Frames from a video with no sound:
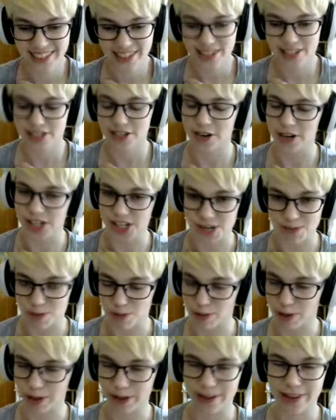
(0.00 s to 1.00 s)
Sorry, General
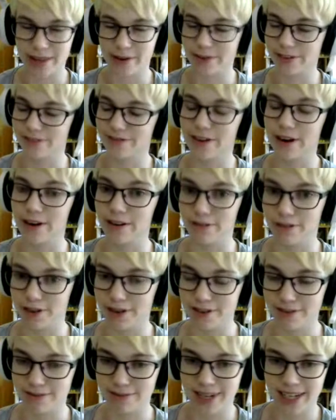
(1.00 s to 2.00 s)
Pollen, that was very
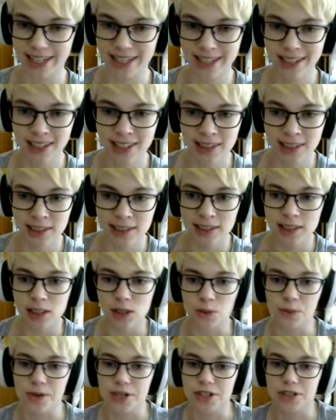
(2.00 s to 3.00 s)
rude of me.
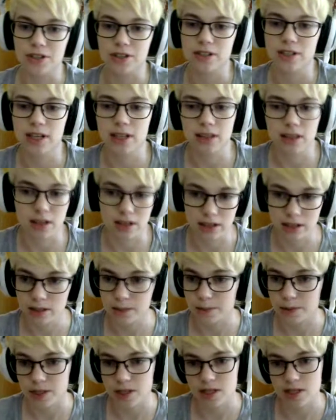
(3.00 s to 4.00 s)
We should attack the
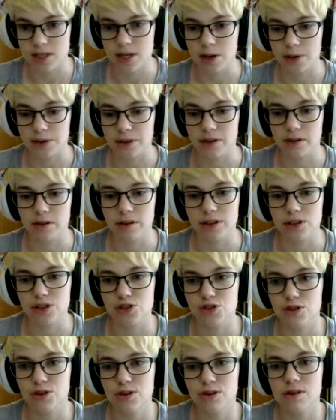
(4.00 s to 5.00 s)
kingdom to the south. They're growing
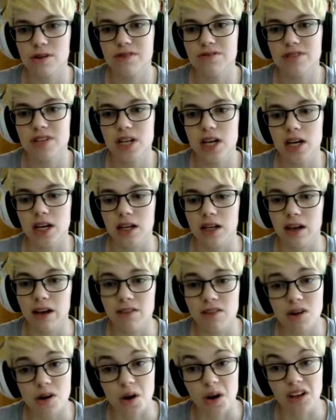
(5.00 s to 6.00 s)
stronger every day.
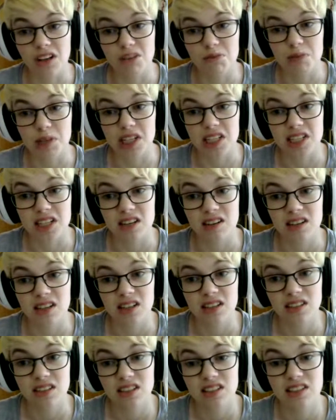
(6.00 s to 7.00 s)
I've got quite a lot of military.
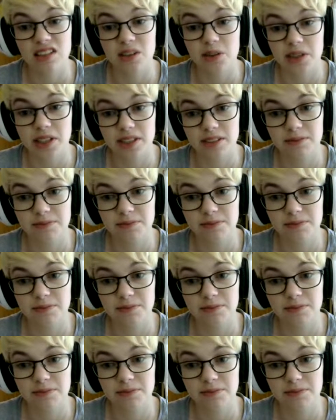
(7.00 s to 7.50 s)
Let's do it.